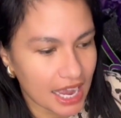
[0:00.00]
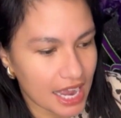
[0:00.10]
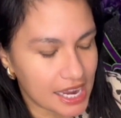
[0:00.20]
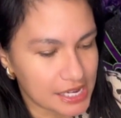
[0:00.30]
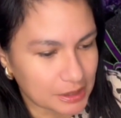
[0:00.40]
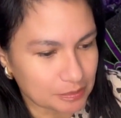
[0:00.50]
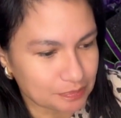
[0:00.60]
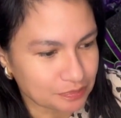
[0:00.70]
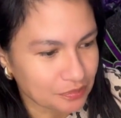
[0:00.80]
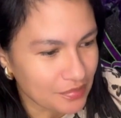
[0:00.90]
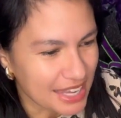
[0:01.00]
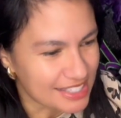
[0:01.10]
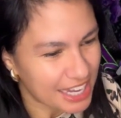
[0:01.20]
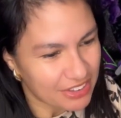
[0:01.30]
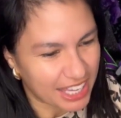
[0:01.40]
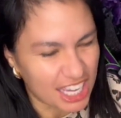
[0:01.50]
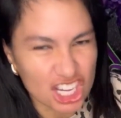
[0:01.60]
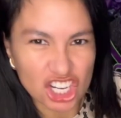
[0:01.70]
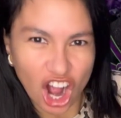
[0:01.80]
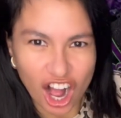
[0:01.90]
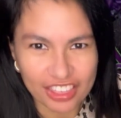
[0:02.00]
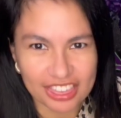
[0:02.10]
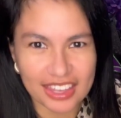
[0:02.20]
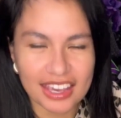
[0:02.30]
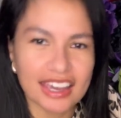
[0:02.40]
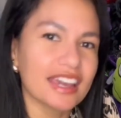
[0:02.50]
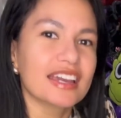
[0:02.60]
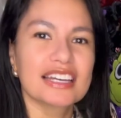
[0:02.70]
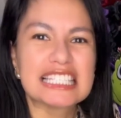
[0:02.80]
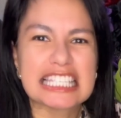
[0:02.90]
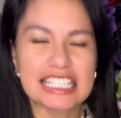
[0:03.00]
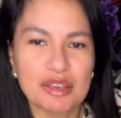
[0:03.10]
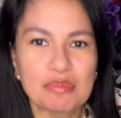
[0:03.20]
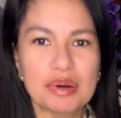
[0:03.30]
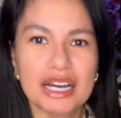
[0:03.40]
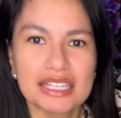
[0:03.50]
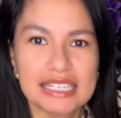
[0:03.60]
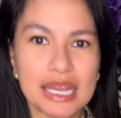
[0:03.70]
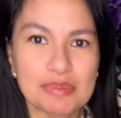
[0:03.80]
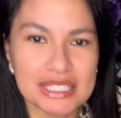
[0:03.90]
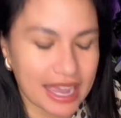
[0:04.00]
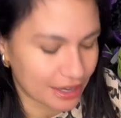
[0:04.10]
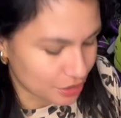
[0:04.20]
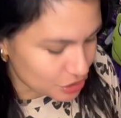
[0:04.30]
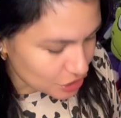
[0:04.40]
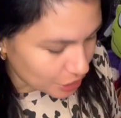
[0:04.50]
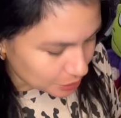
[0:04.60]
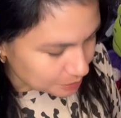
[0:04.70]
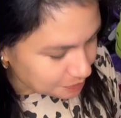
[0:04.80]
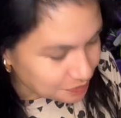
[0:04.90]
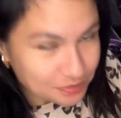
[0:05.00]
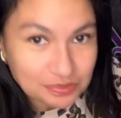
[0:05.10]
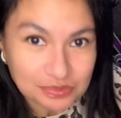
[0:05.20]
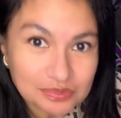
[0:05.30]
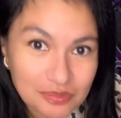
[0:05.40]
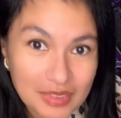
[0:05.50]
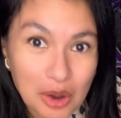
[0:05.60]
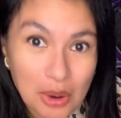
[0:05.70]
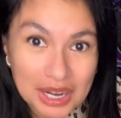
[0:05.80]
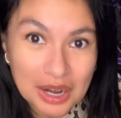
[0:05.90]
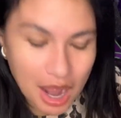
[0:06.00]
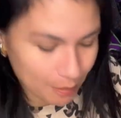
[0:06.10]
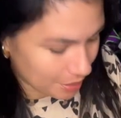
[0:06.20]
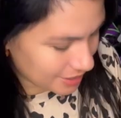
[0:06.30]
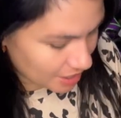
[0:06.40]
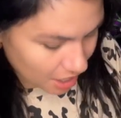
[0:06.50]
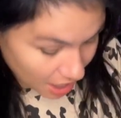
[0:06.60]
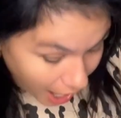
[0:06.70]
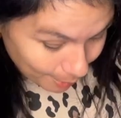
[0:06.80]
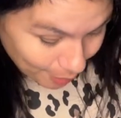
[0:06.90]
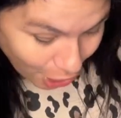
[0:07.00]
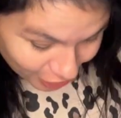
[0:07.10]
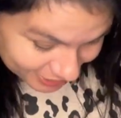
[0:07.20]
It's kind of like a gothic steampunk type style. So I wanted to hop on